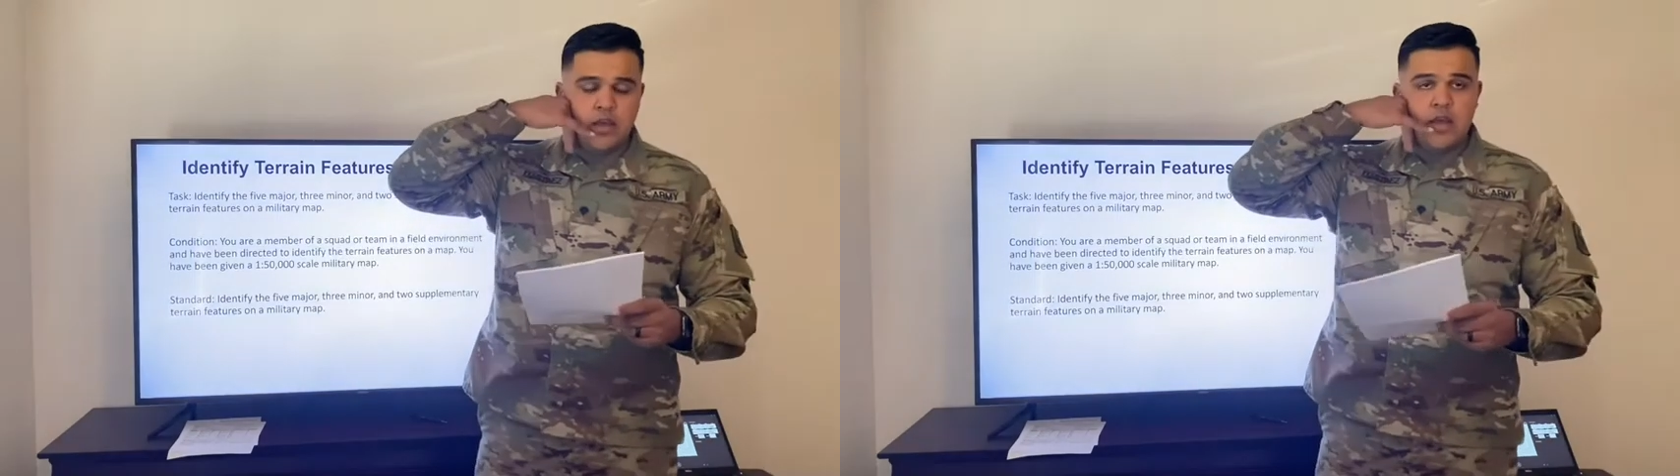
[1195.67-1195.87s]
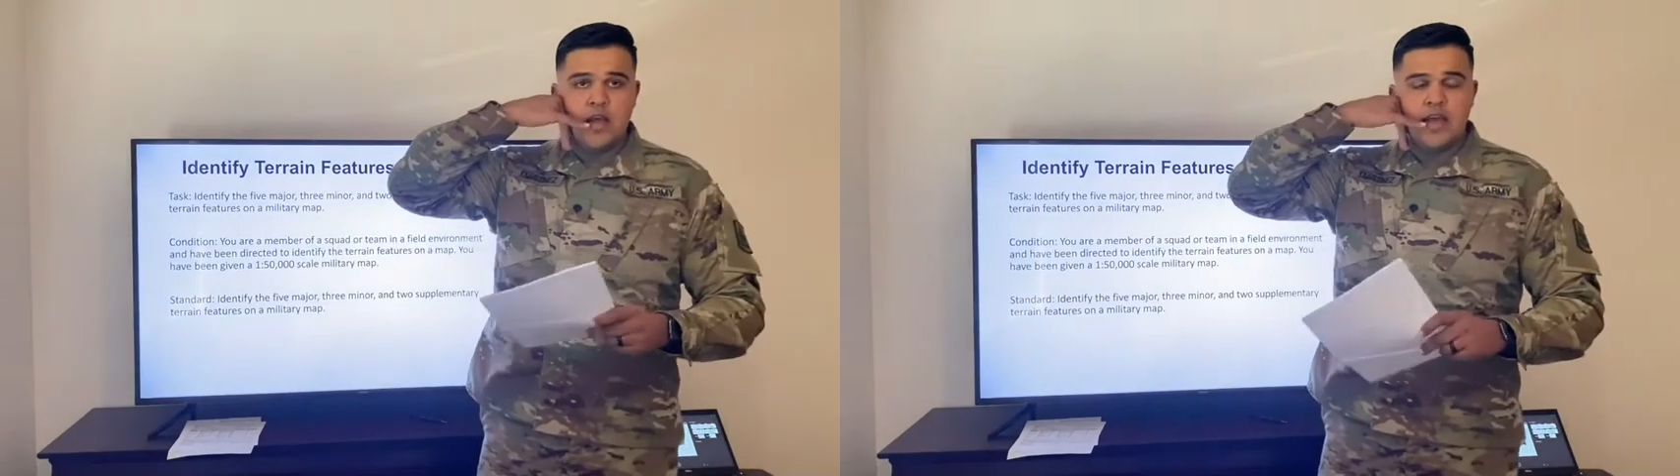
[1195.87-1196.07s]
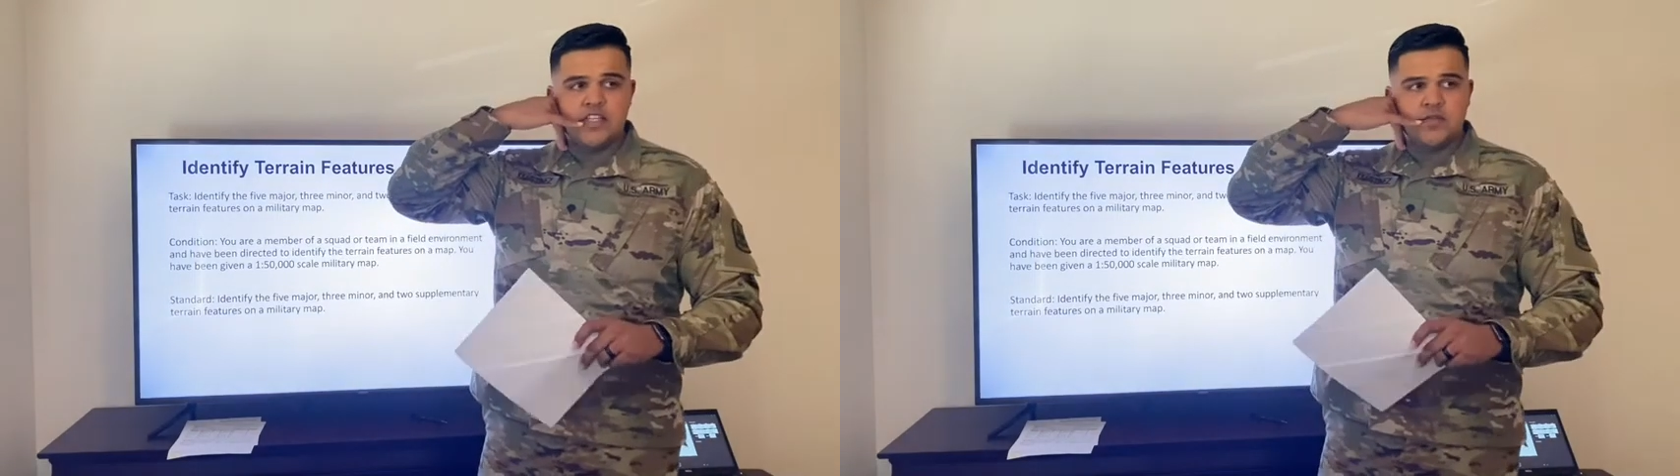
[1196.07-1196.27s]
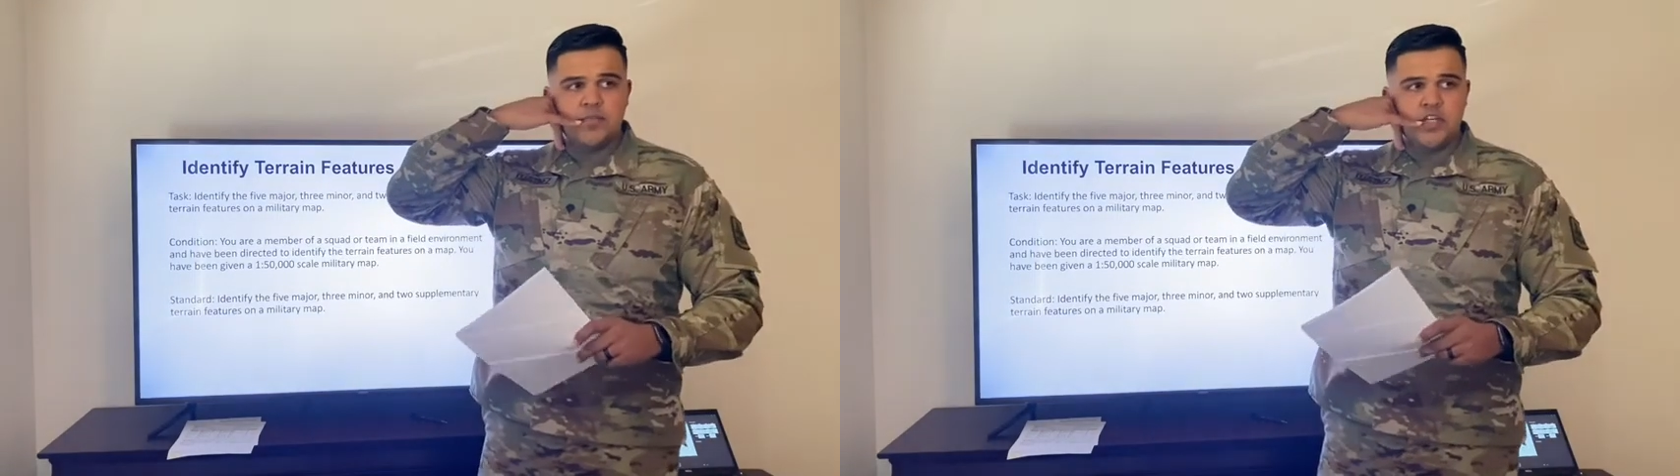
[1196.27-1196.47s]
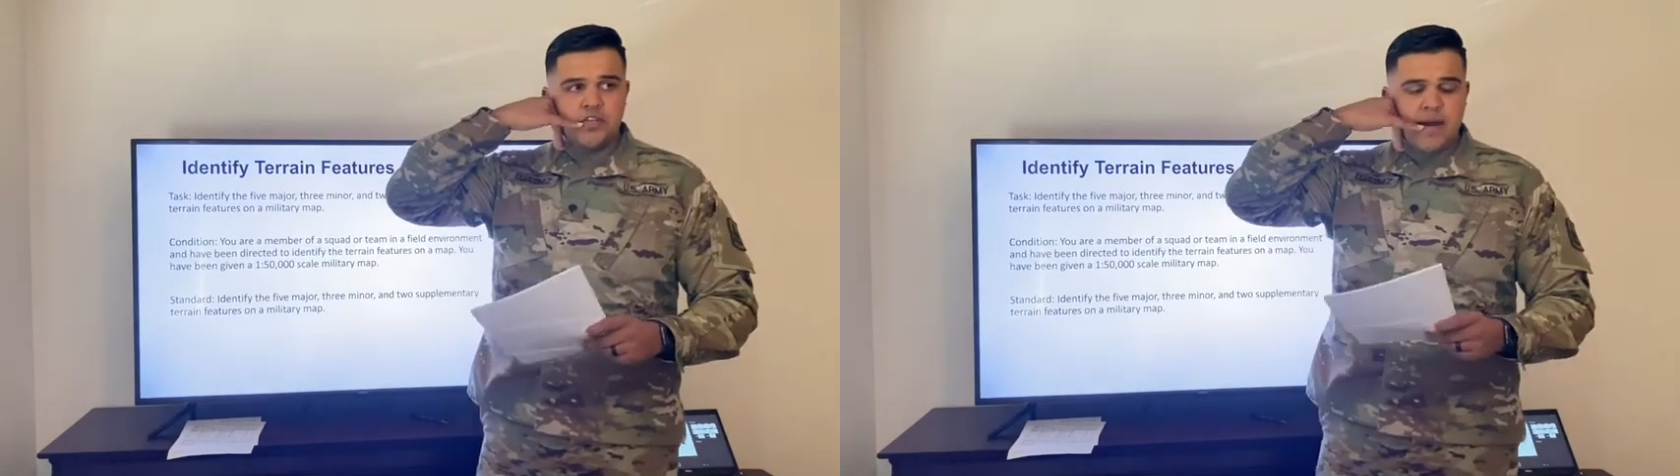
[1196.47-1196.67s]
This is
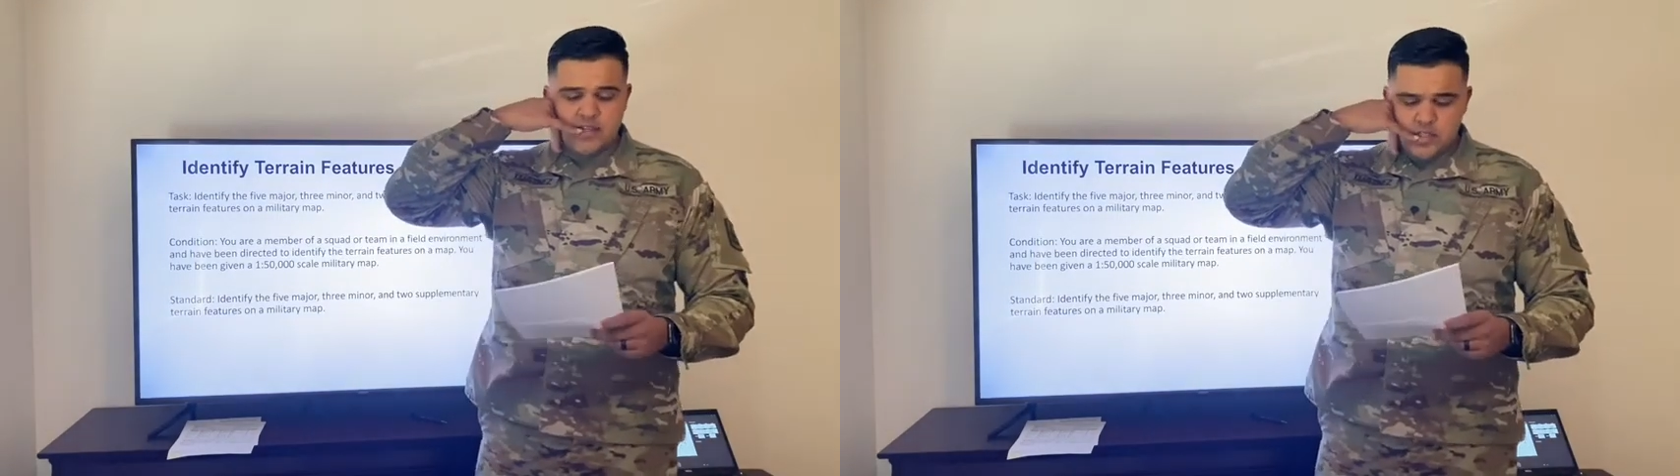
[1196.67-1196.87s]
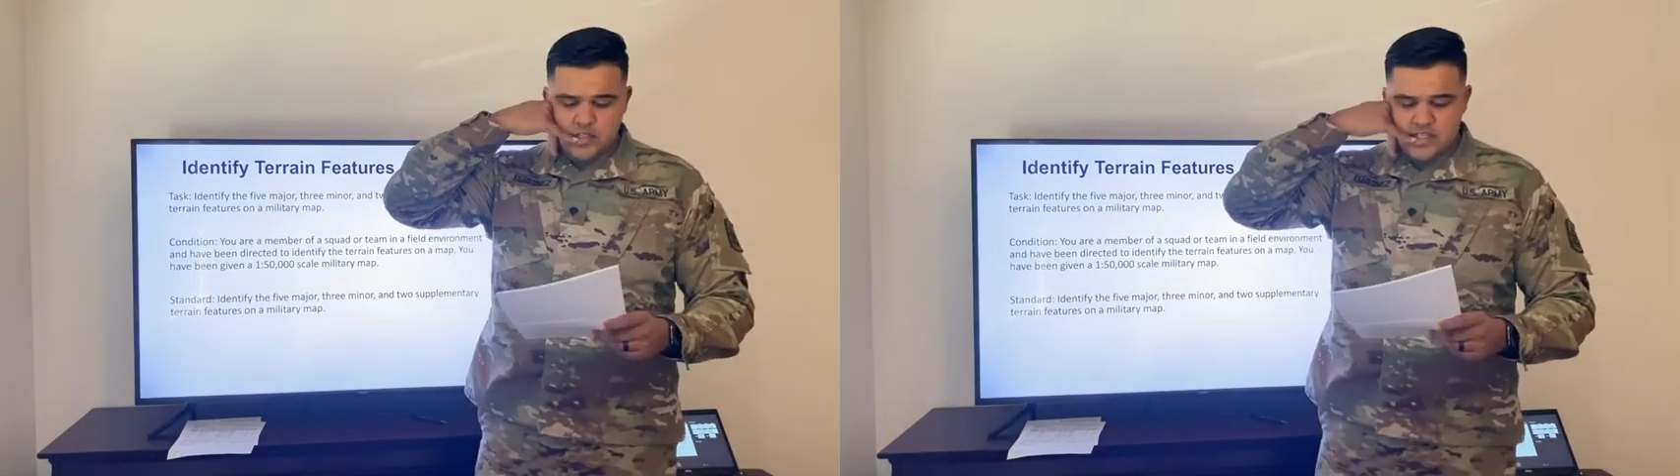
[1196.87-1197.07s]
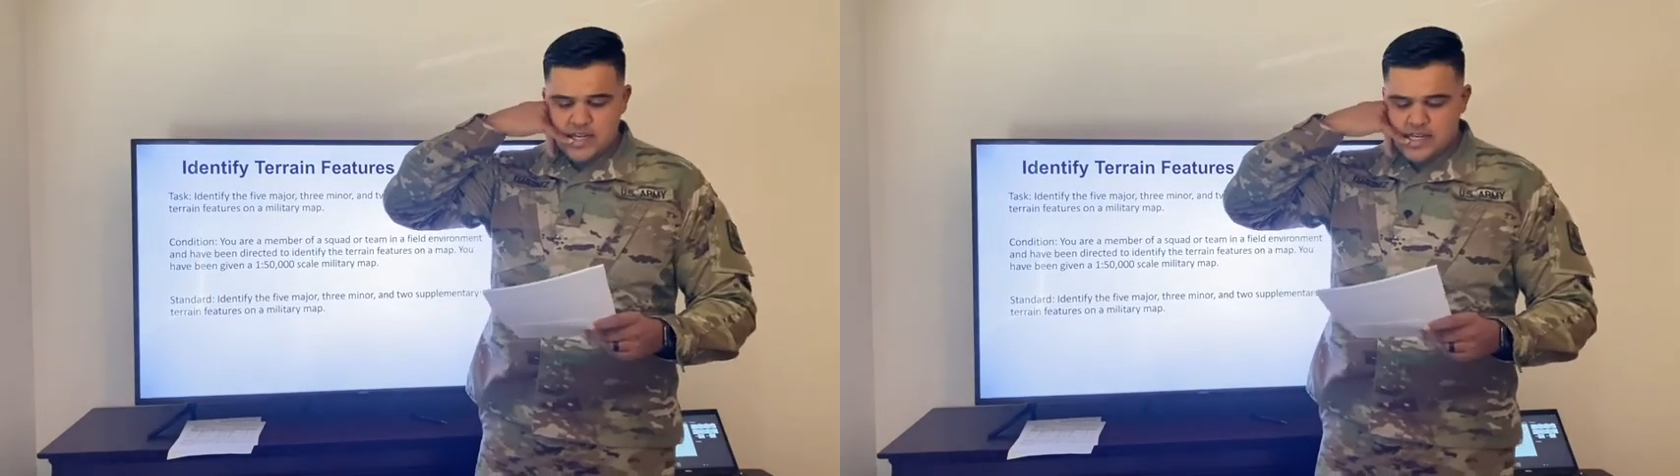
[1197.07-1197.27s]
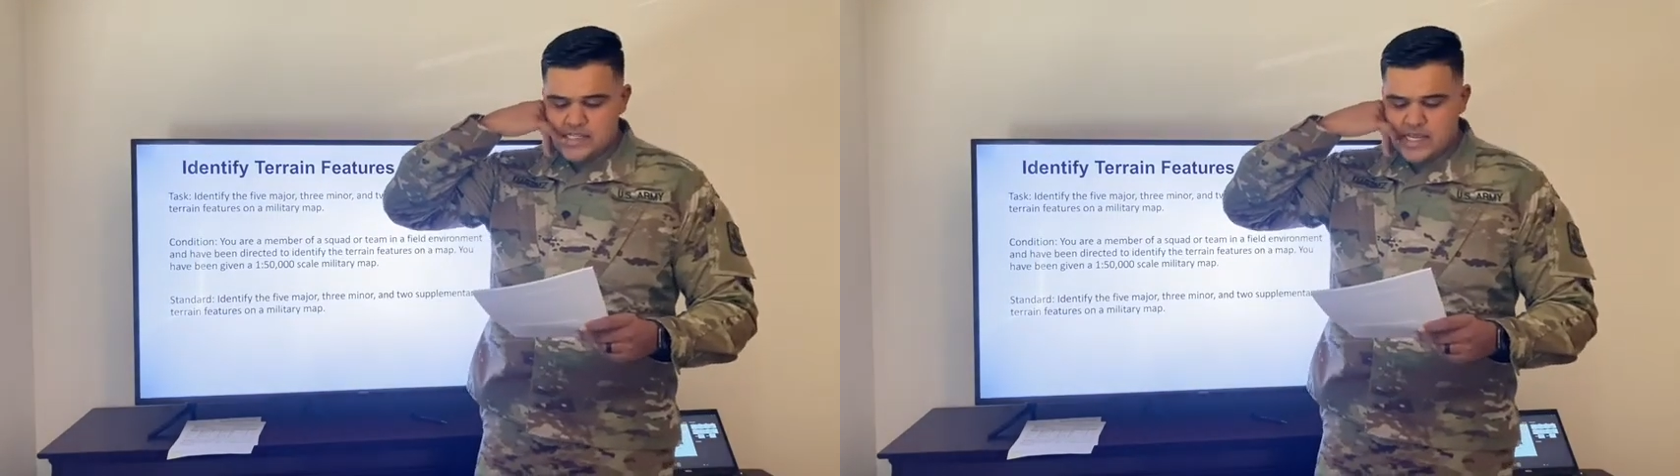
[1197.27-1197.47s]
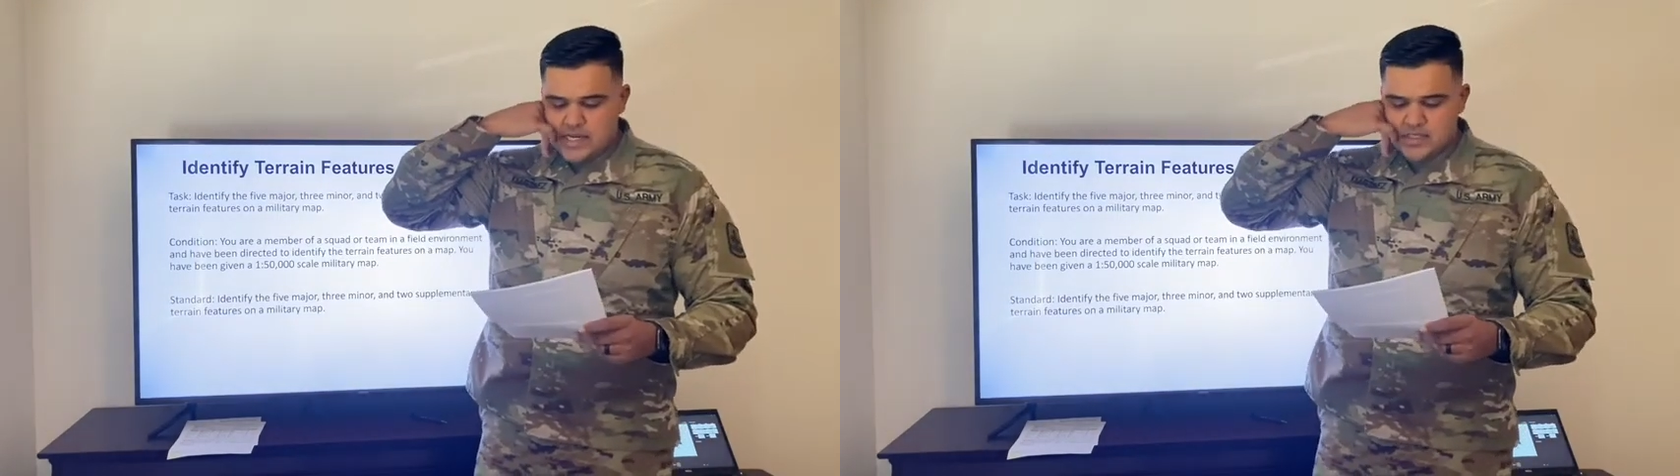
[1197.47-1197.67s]
Bushmaster
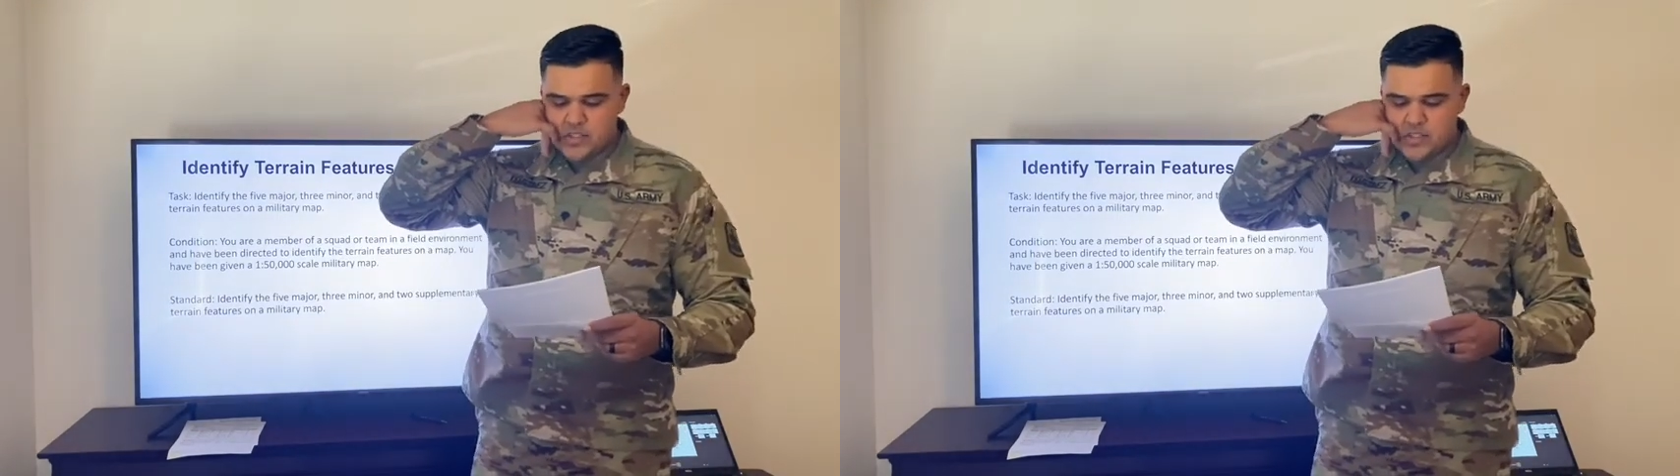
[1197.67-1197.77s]
6-6.